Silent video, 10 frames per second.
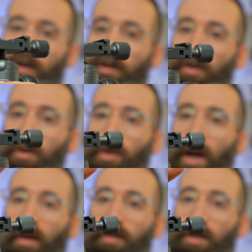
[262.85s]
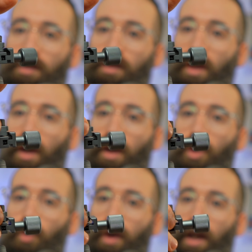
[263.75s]
it so you have this
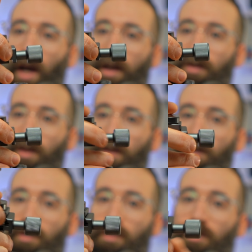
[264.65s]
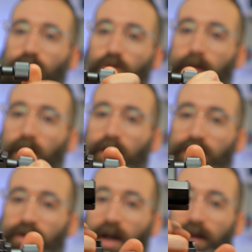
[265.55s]
quick access to be able to
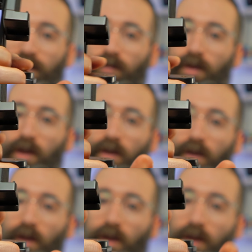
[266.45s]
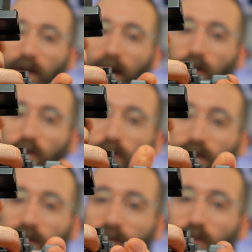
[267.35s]
slide something in and out with
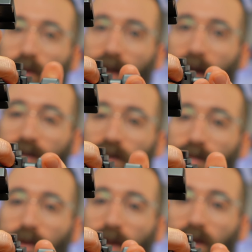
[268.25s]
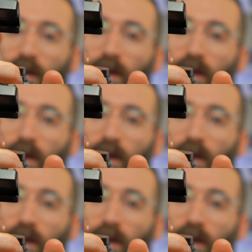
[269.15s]
this quick access plate.